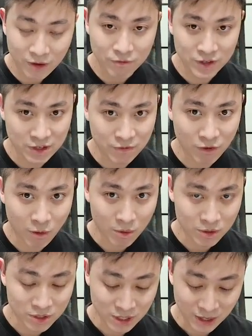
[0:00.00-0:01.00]
first and
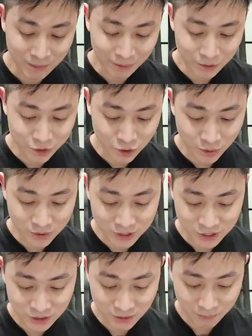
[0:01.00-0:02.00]
foremost, I'm going to show you
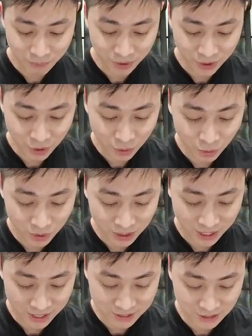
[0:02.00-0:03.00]
this pretty cool
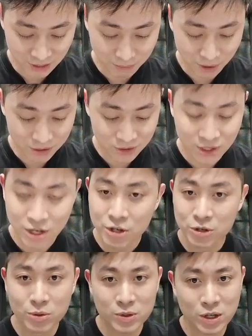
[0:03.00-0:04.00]
case in the box.
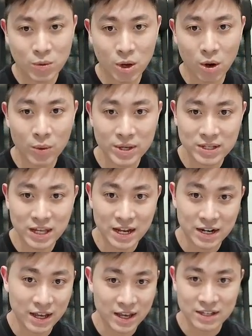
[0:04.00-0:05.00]
Usually we always
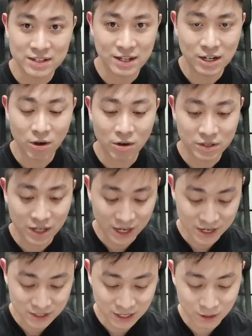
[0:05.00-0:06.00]
get a silicone
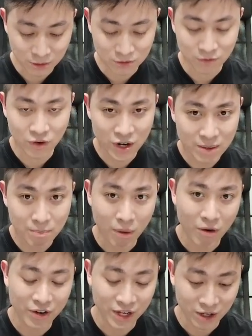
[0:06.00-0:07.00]
case that looks really
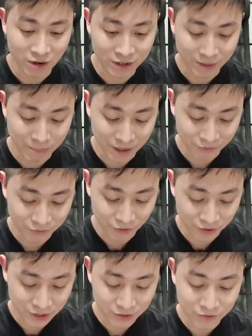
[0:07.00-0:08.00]
boring and all that, but
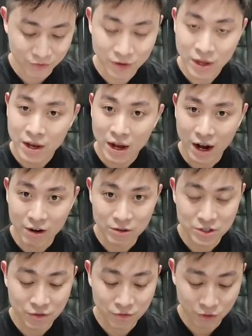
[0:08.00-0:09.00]
for the
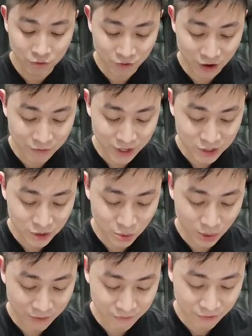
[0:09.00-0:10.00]
ROG Phone 5, we actually do
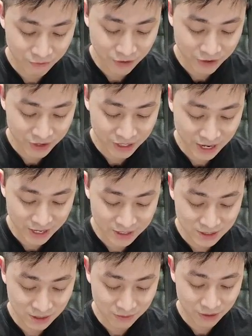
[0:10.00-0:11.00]
have a very
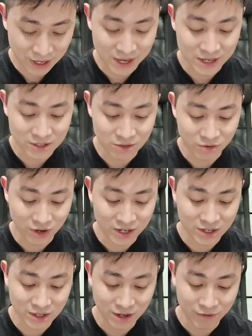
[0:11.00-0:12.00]
nice case right
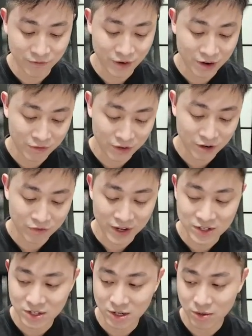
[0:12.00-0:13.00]
here. Very
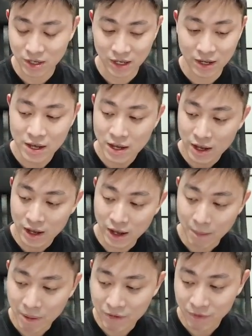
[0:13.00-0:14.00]
fancy looking.
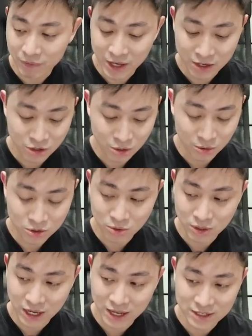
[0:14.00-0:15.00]
Apart from that, you also
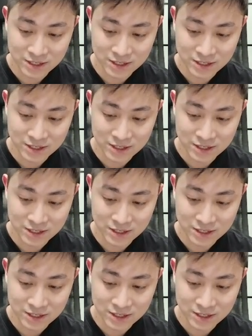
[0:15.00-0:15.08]
get